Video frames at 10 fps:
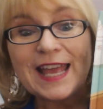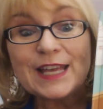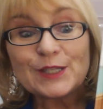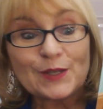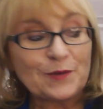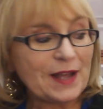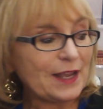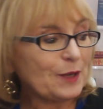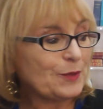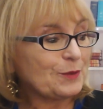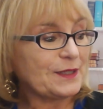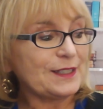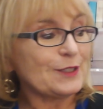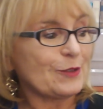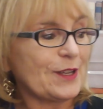So I hope you
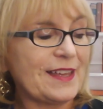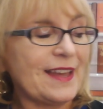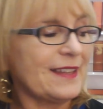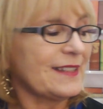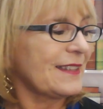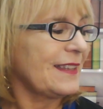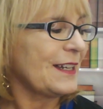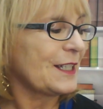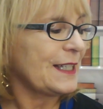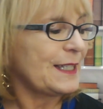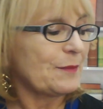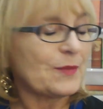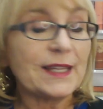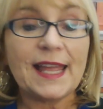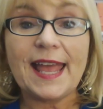really enjoyed that, the ugly
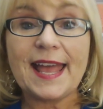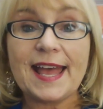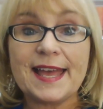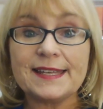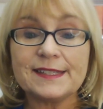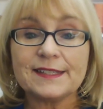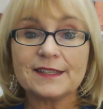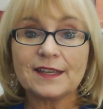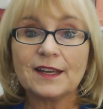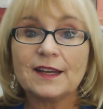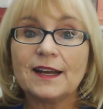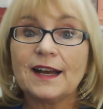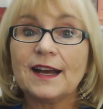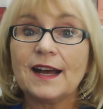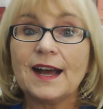dumpling. And,
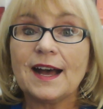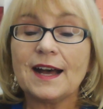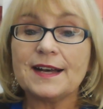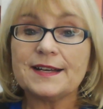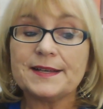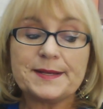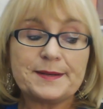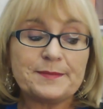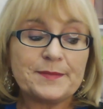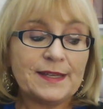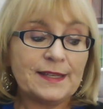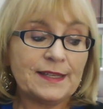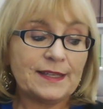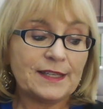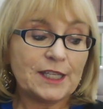
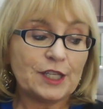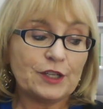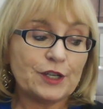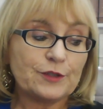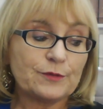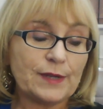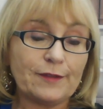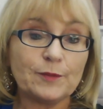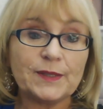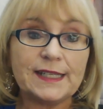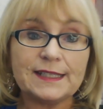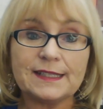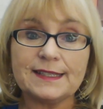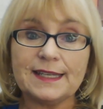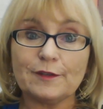you know, everybody
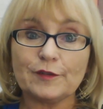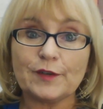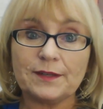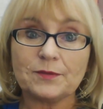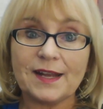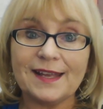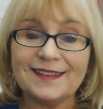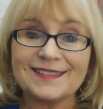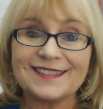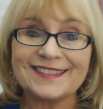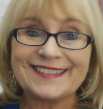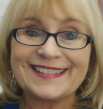does need a friend, right?